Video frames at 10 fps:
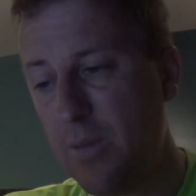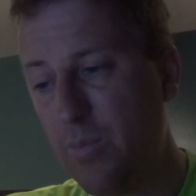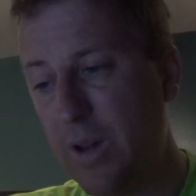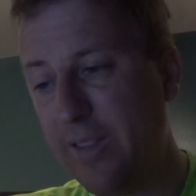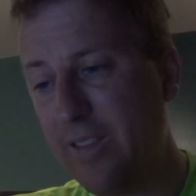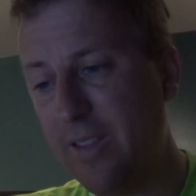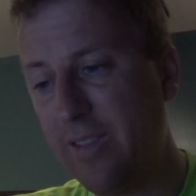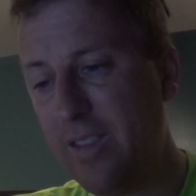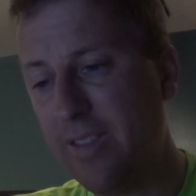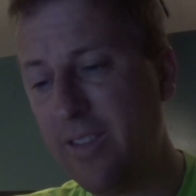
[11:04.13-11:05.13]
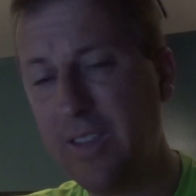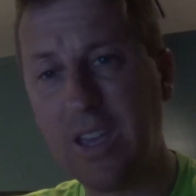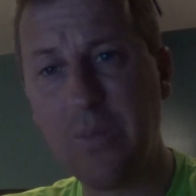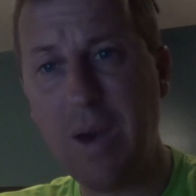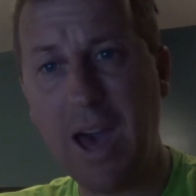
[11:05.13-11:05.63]
But since this is
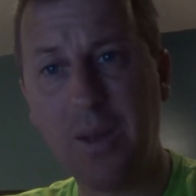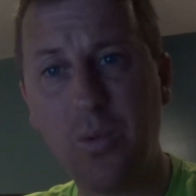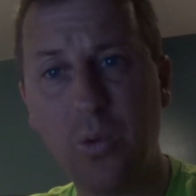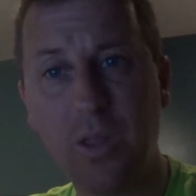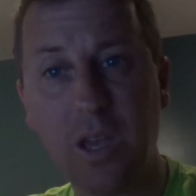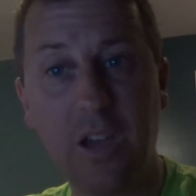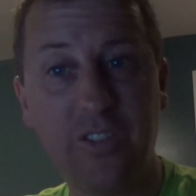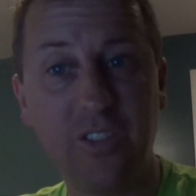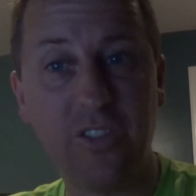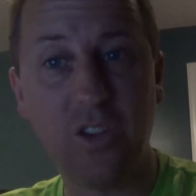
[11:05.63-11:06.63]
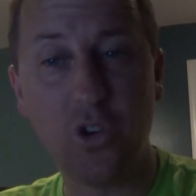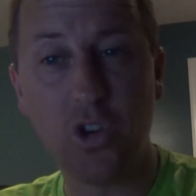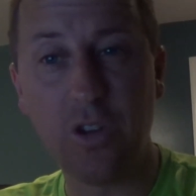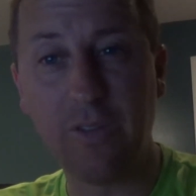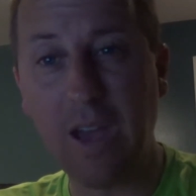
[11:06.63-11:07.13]
incompatible with Augustine's
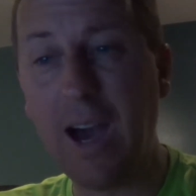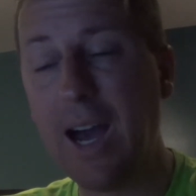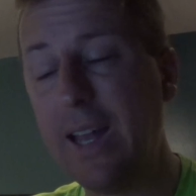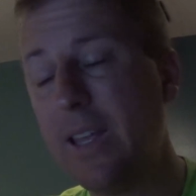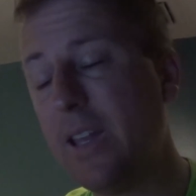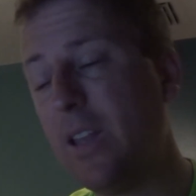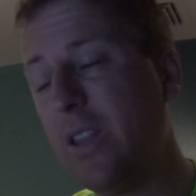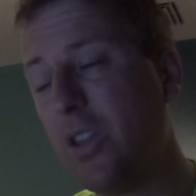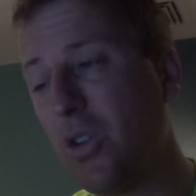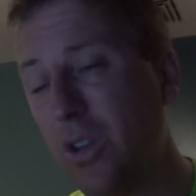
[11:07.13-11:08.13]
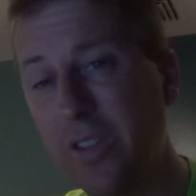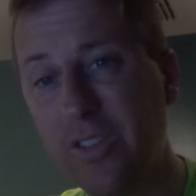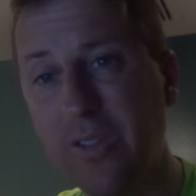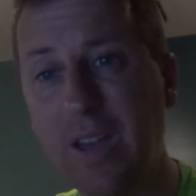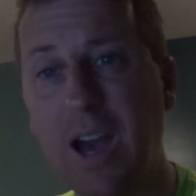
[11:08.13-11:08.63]
notion of God and the
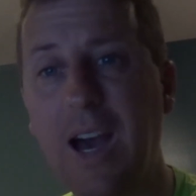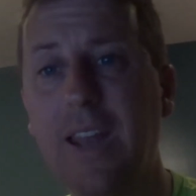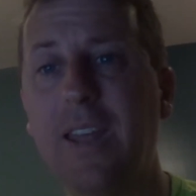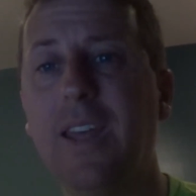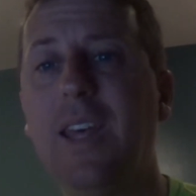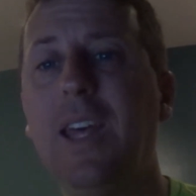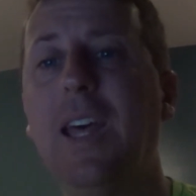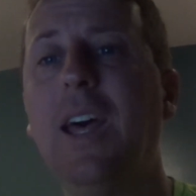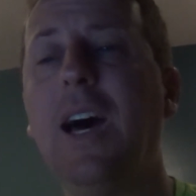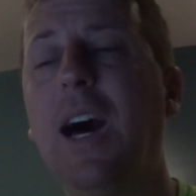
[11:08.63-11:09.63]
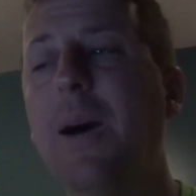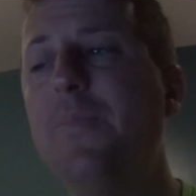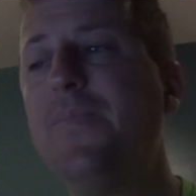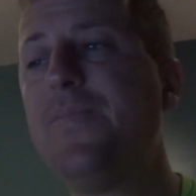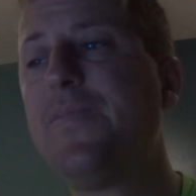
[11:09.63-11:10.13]
goodness of God, um,